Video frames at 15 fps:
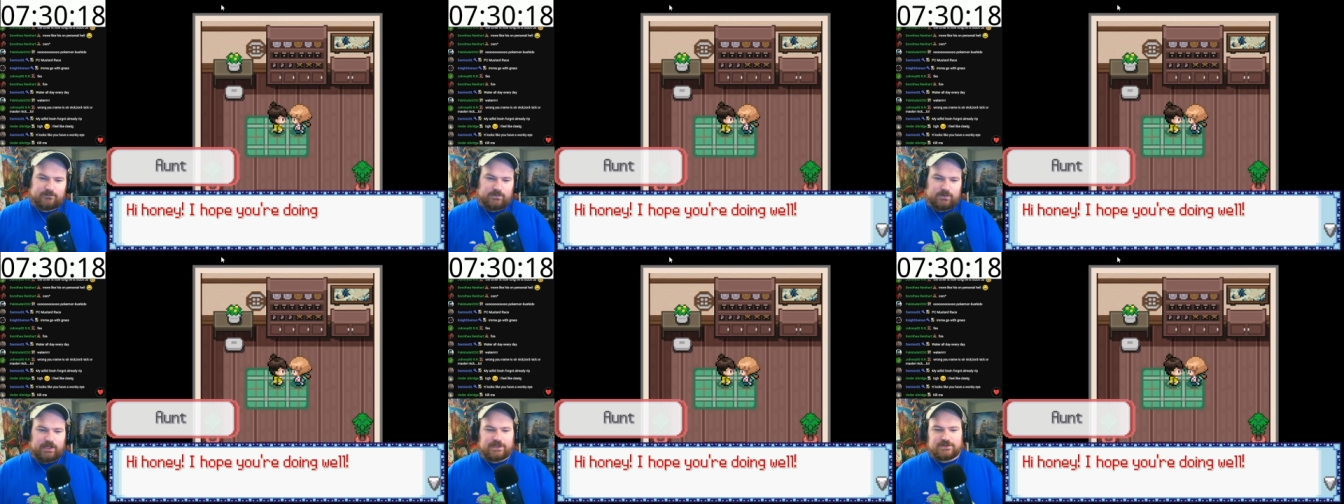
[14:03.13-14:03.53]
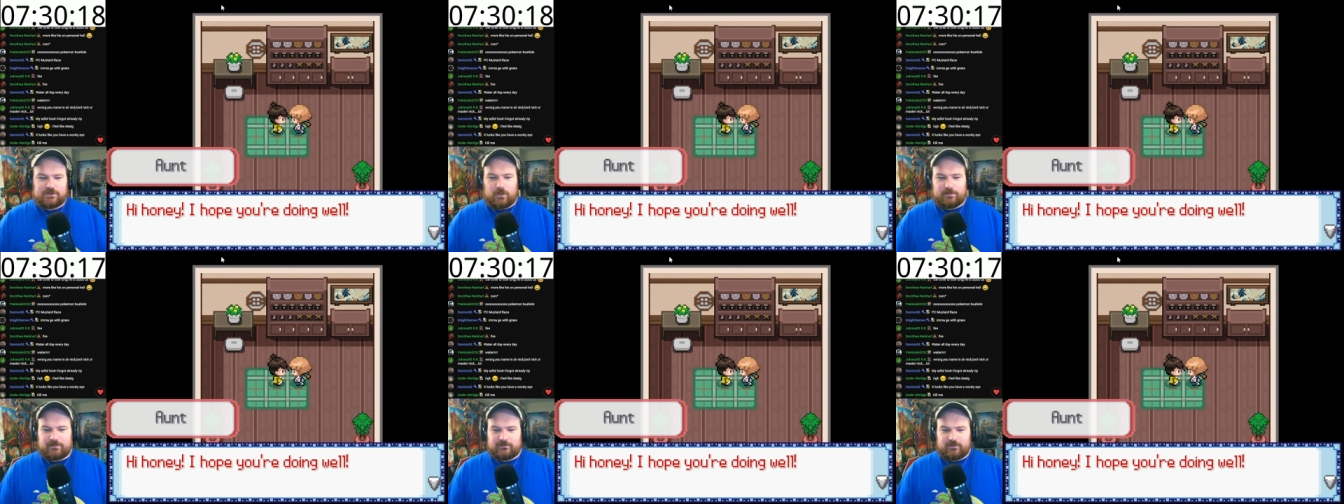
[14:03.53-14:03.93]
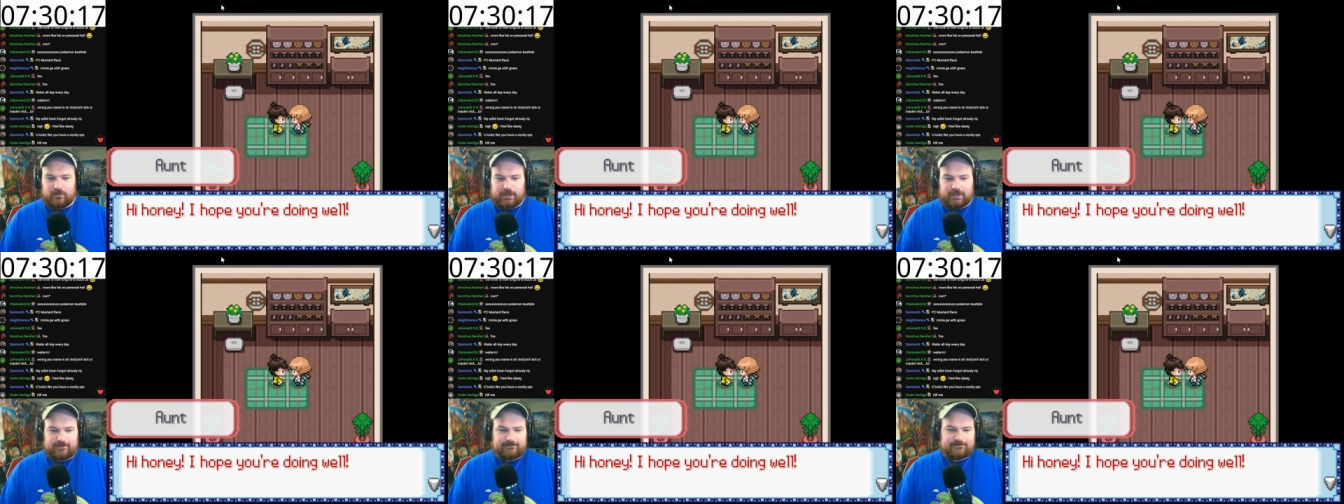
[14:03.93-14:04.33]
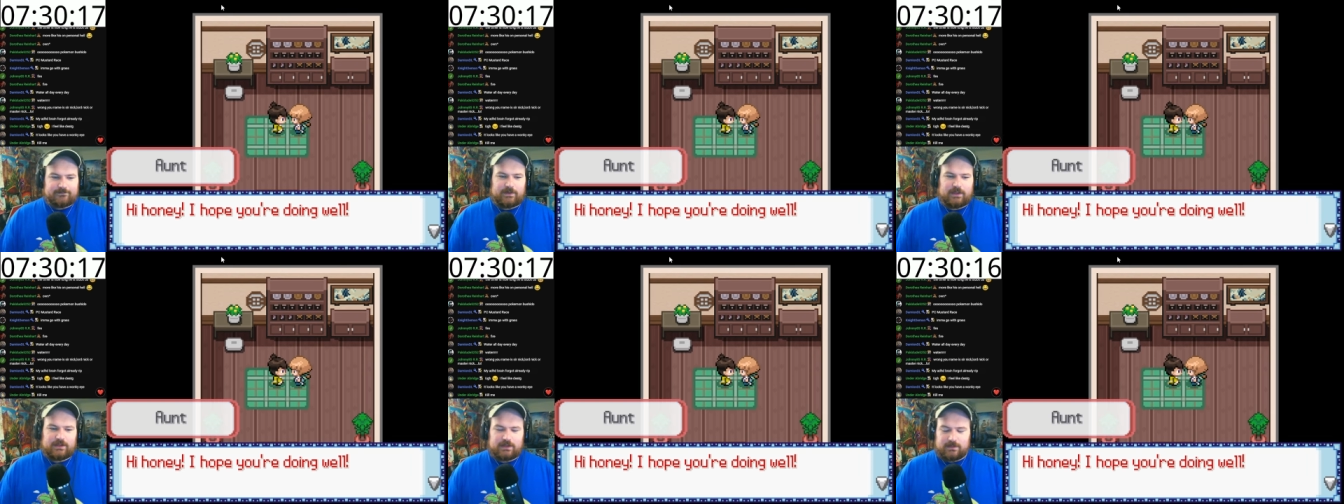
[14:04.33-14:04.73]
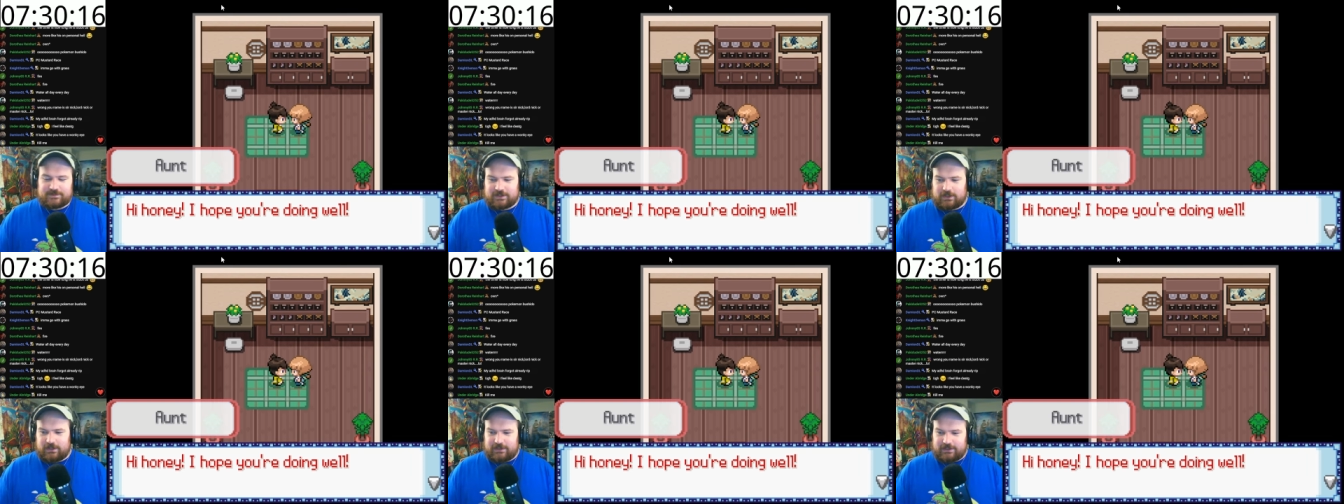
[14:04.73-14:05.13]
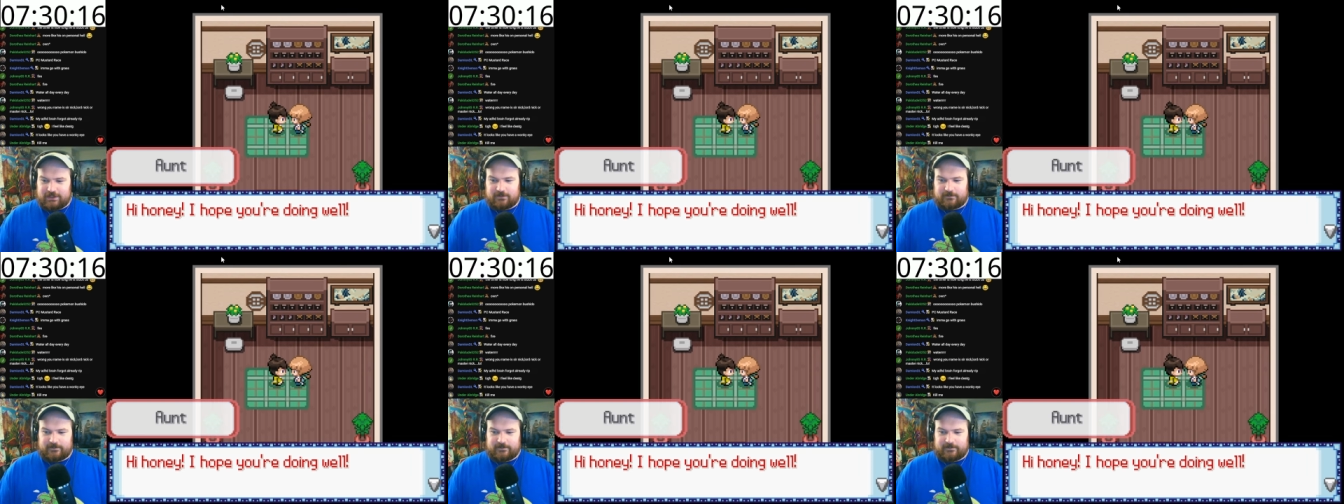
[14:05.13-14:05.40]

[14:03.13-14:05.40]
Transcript: But I do hope you feel better. I'm sorry that your